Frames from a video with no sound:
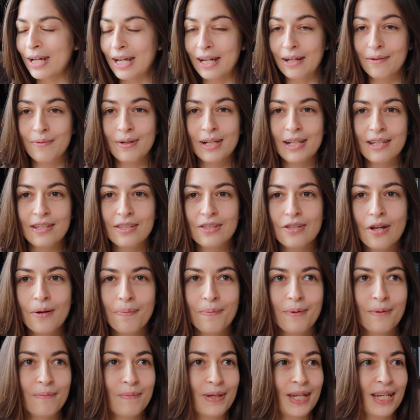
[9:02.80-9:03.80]
uh, release
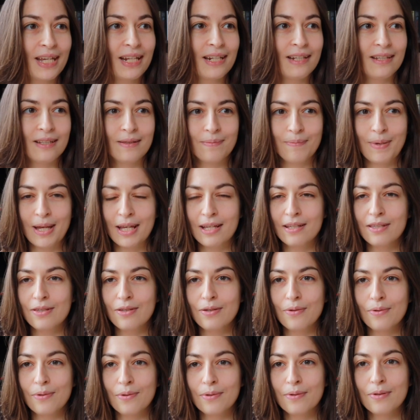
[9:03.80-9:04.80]
dopamine it
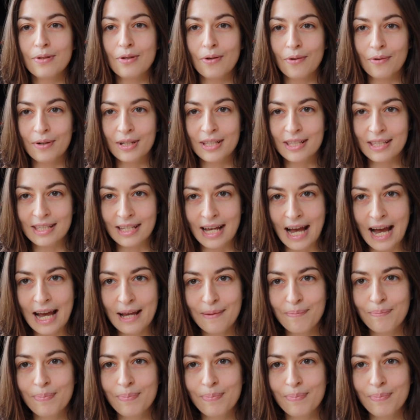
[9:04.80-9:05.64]
makes you your it's eye